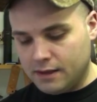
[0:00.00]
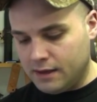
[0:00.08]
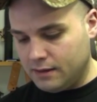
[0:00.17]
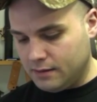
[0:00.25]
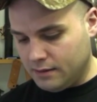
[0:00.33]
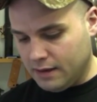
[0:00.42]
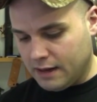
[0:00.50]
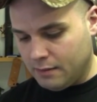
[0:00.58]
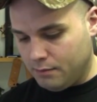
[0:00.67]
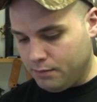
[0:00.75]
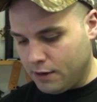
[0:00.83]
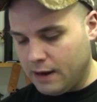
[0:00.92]
night and got
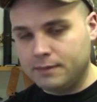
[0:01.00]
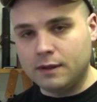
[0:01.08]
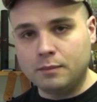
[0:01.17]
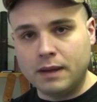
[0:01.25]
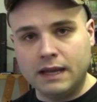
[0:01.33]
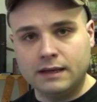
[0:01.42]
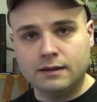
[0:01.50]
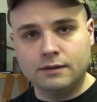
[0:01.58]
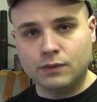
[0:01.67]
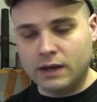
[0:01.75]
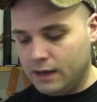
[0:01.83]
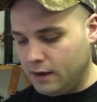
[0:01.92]
them prepped and painted
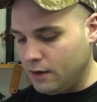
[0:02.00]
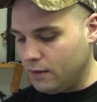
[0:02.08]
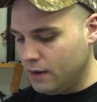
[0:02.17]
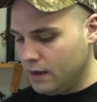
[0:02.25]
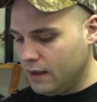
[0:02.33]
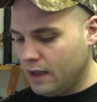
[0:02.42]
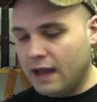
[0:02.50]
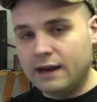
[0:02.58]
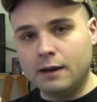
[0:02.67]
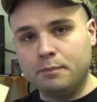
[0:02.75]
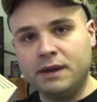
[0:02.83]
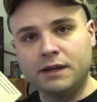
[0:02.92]
and ready to go. I
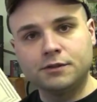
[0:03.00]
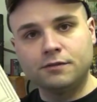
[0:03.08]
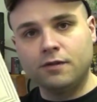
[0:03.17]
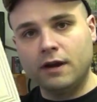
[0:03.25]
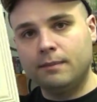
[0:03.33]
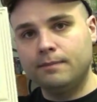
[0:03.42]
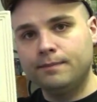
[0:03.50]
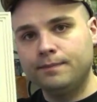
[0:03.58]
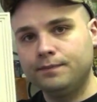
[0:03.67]
did a picture frame.